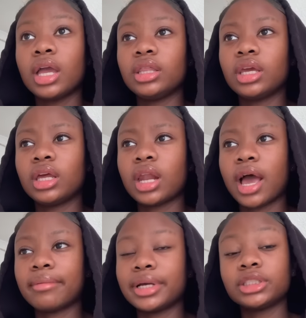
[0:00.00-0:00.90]
And then
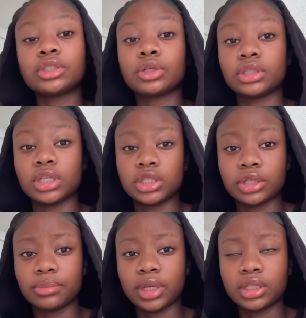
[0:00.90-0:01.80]
I might just go to the
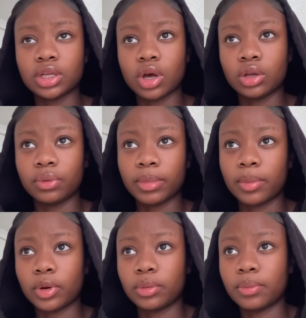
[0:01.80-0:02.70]
gym later on with my
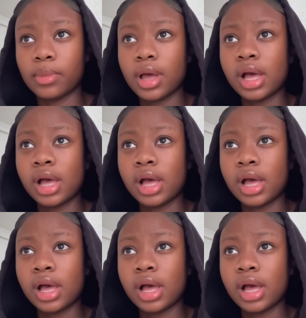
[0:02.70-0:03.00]
mom,